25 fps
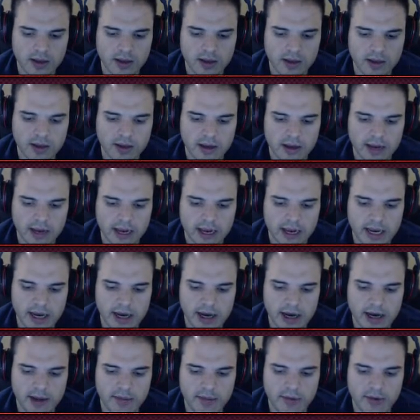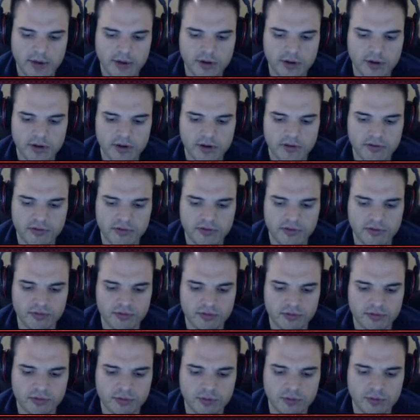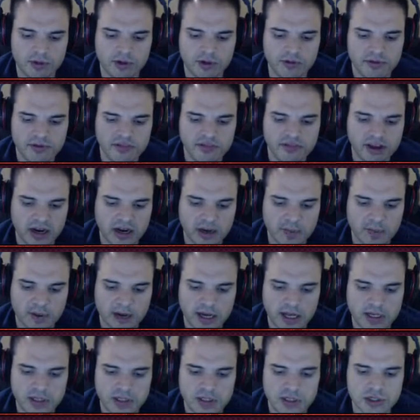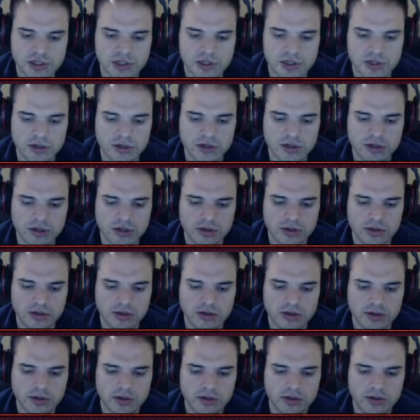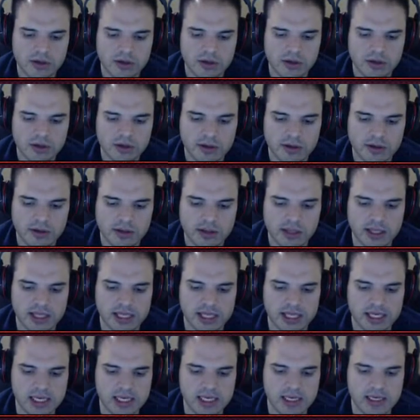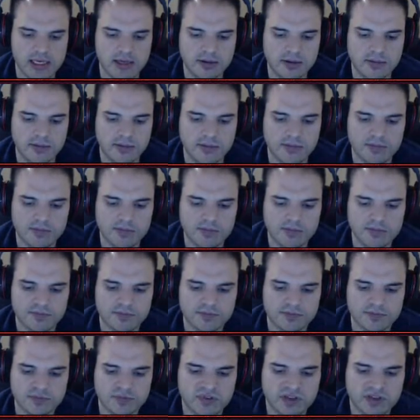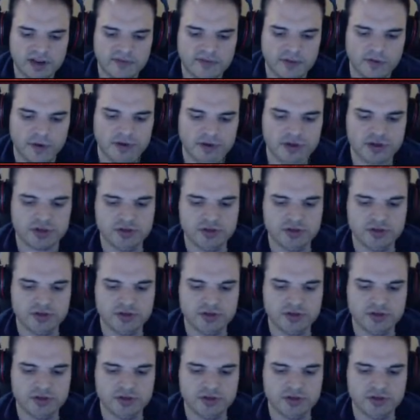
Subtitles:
And I'm going to Sucker Punch the Typhlosion.